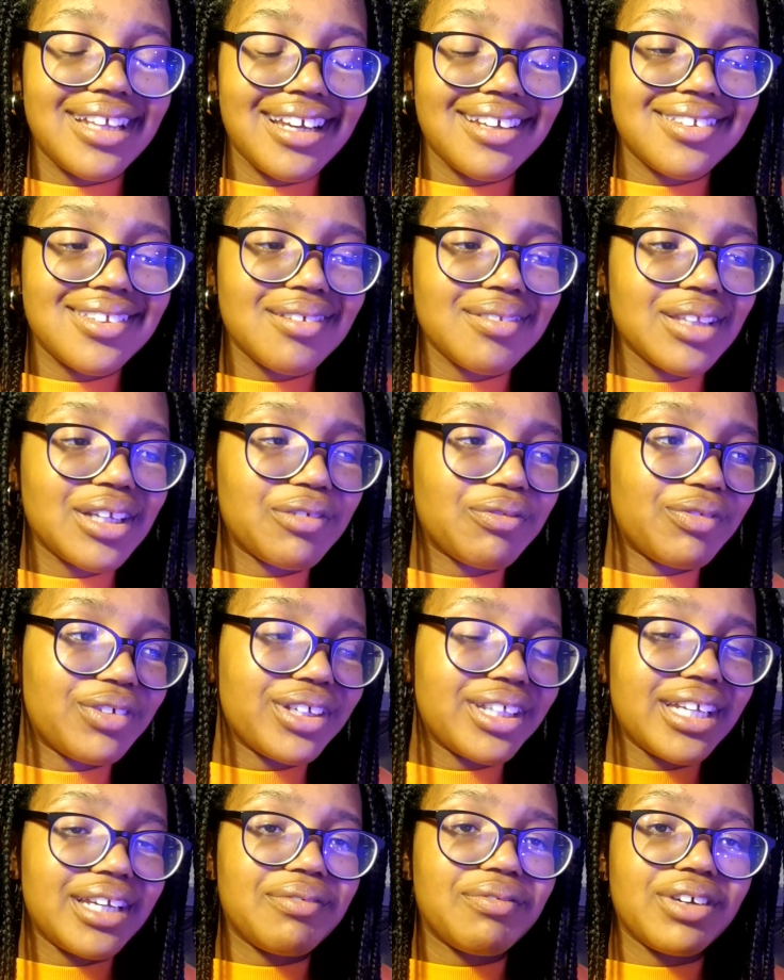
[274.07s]
something
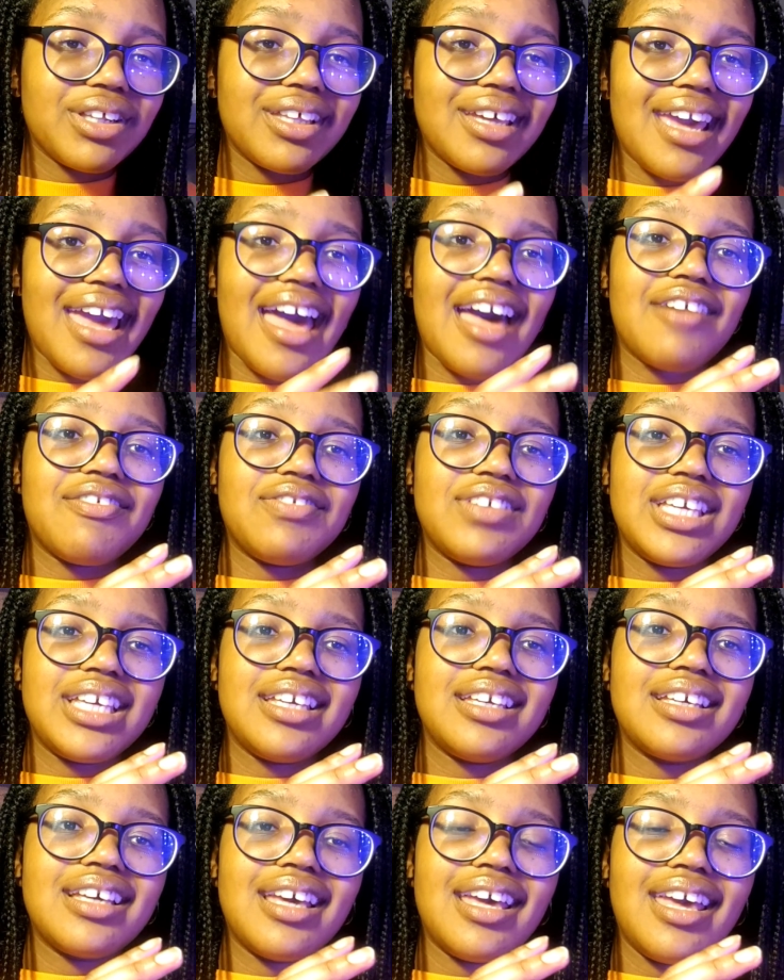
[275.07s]
really
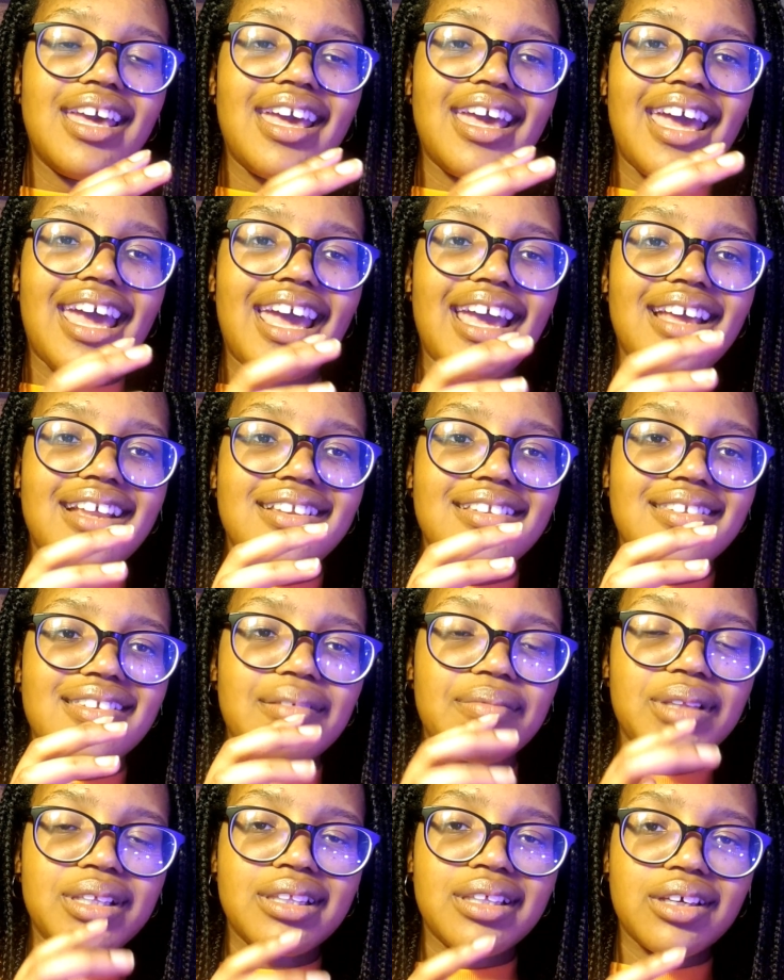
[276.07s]
heavy and
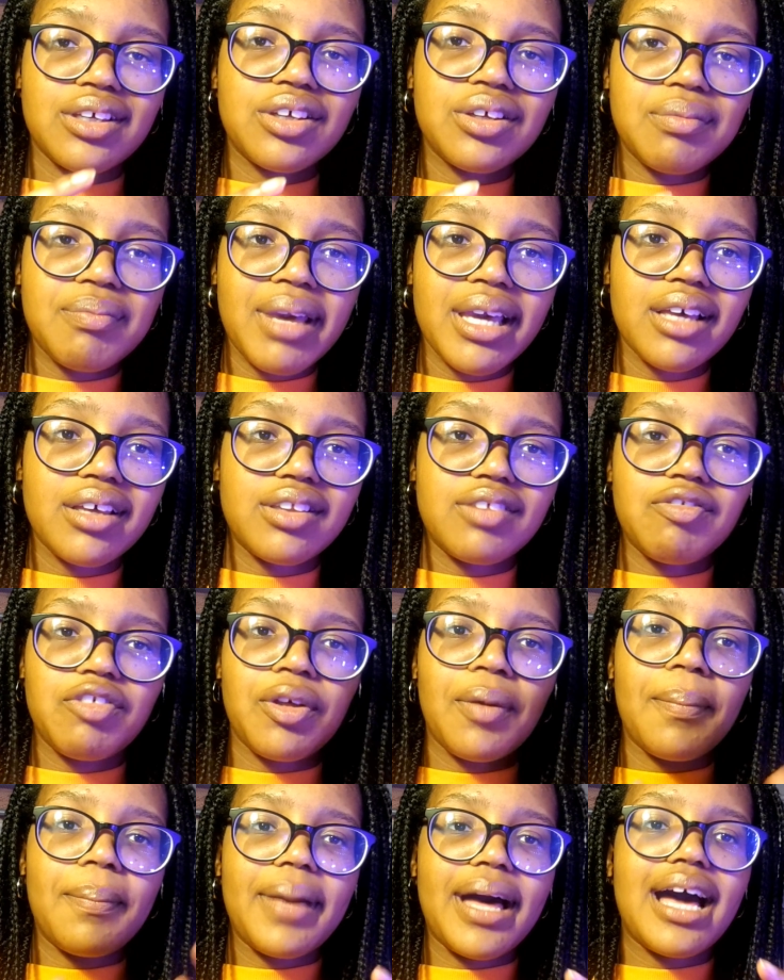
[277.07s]
something that could make us
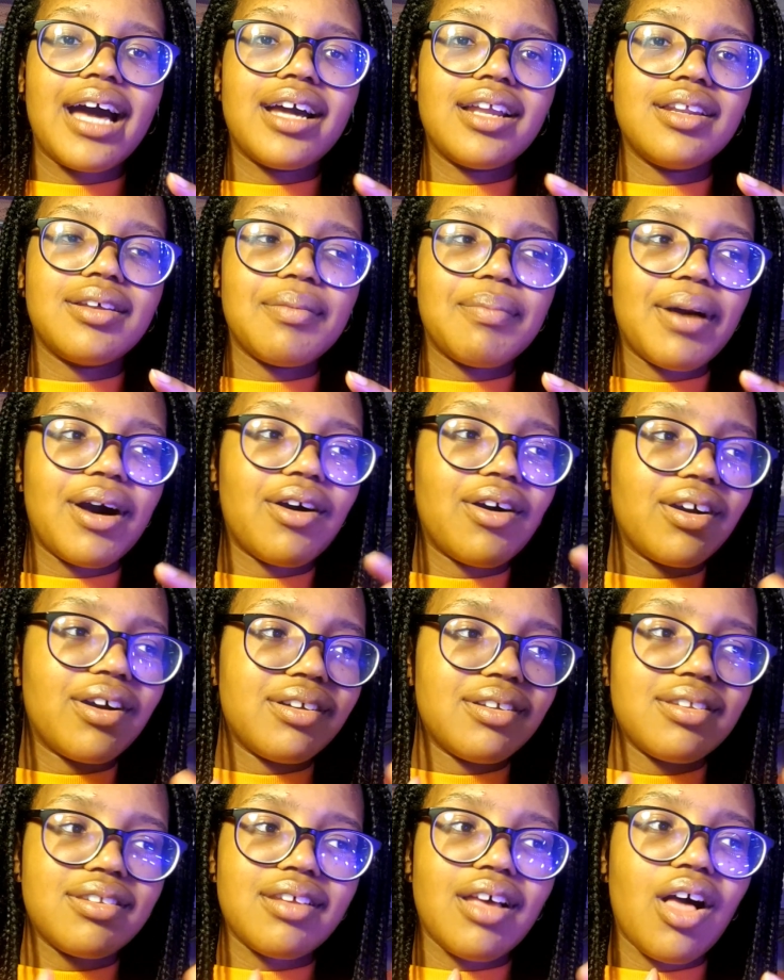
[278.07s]
feel bad about
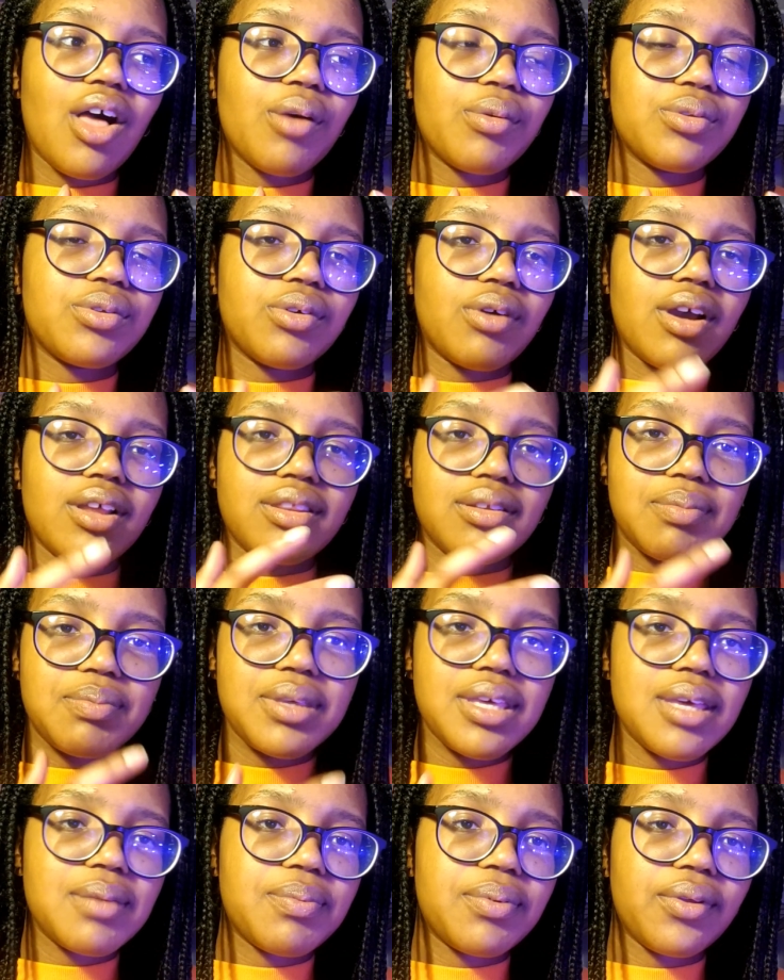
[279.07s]
ourselves or other
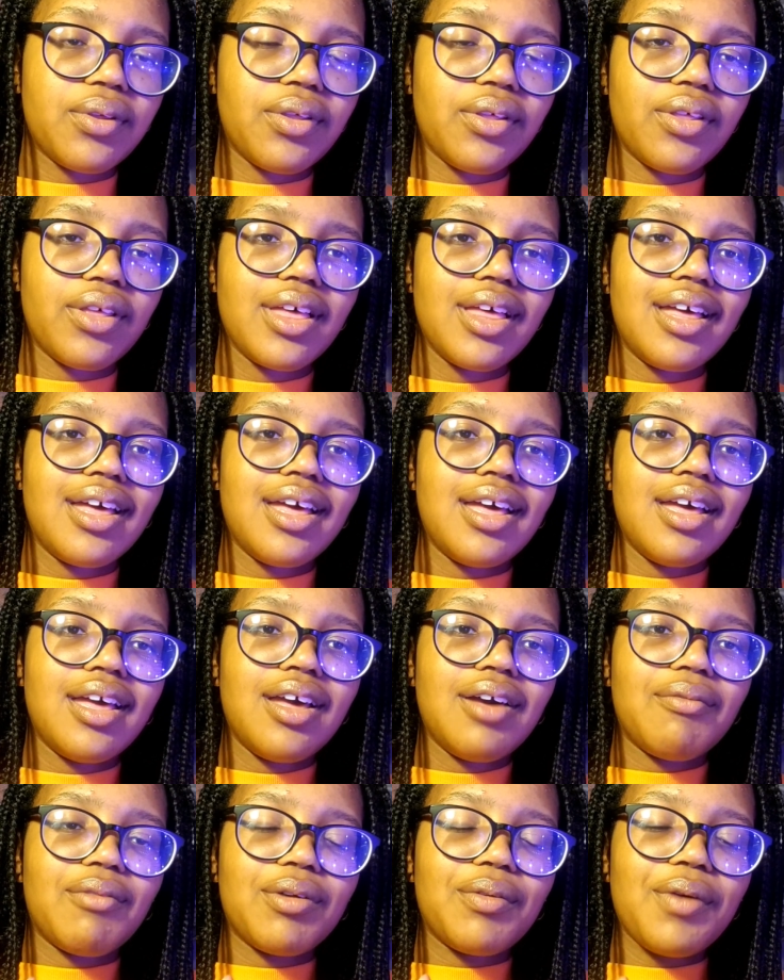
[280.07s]
people.
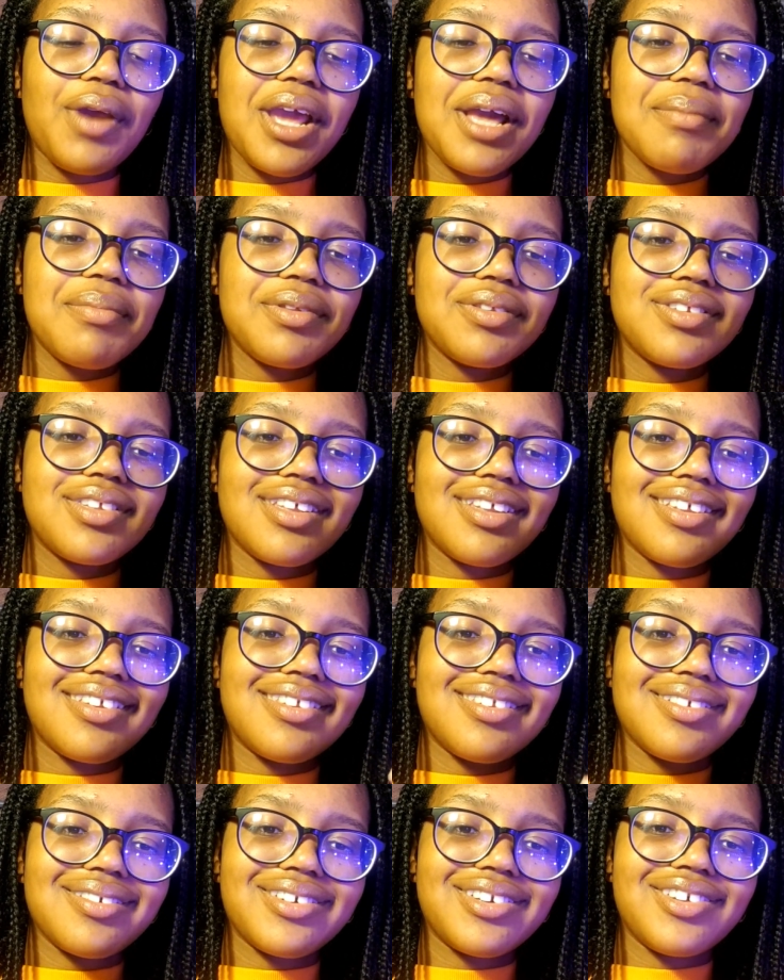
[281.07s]
When we're able to
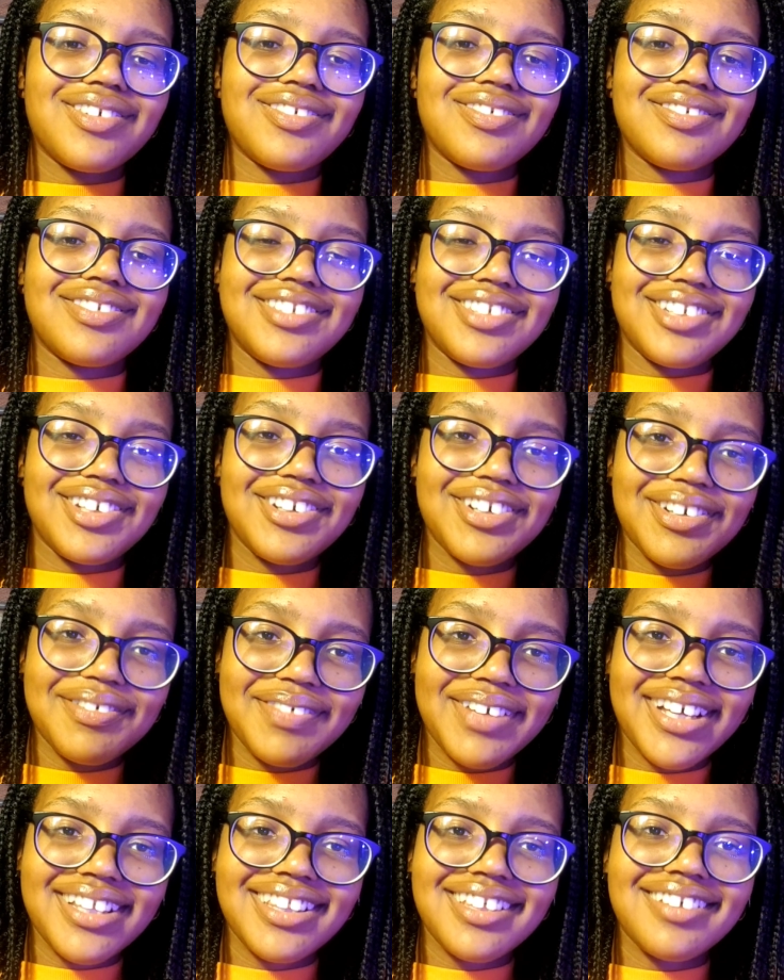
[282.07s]
sort of joke
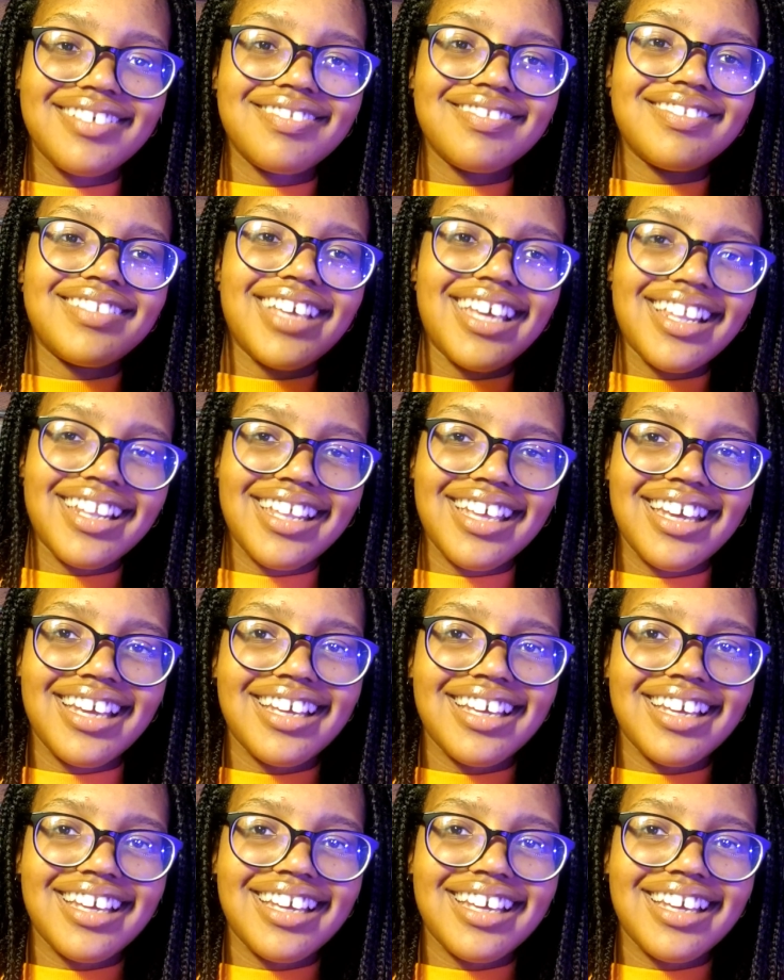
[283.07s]
about them and